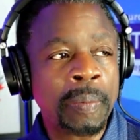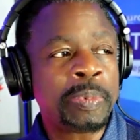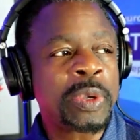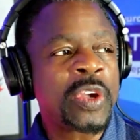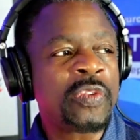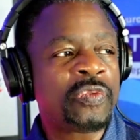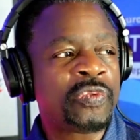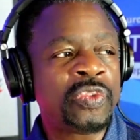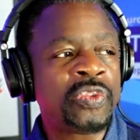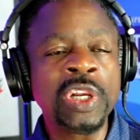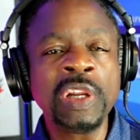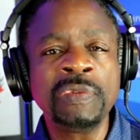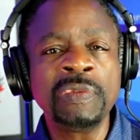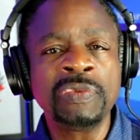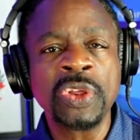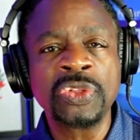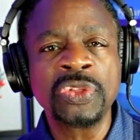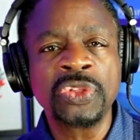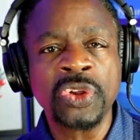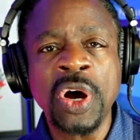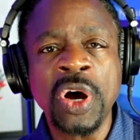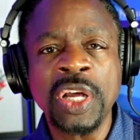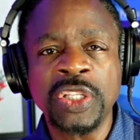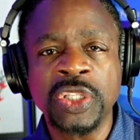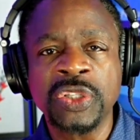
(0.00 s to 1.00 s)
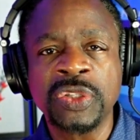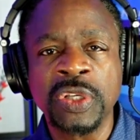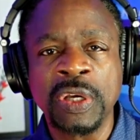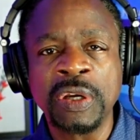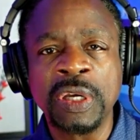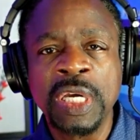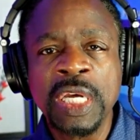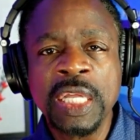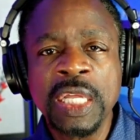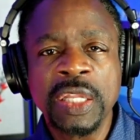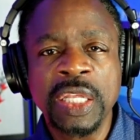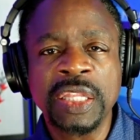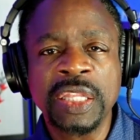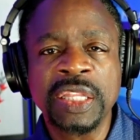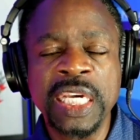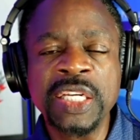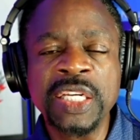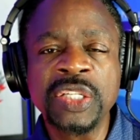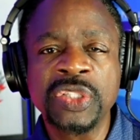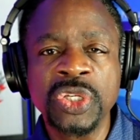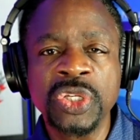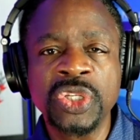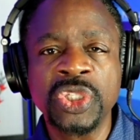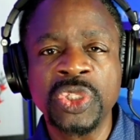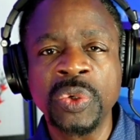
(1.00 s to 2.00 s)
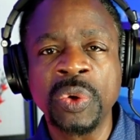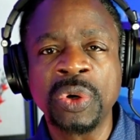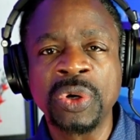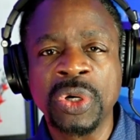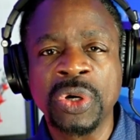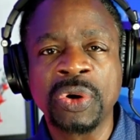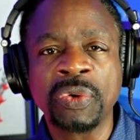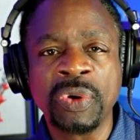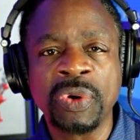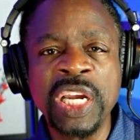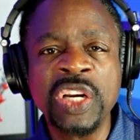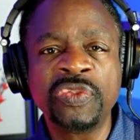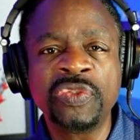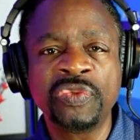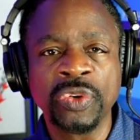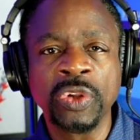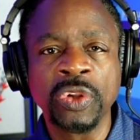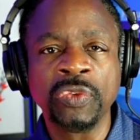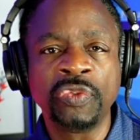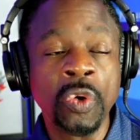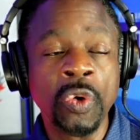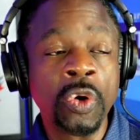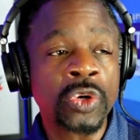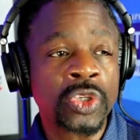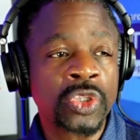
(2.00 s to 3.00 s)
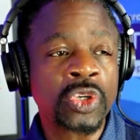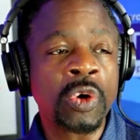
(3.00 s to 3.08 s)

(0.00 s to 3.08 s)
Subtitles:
Be full of the thoughts, the things that you are grateful for.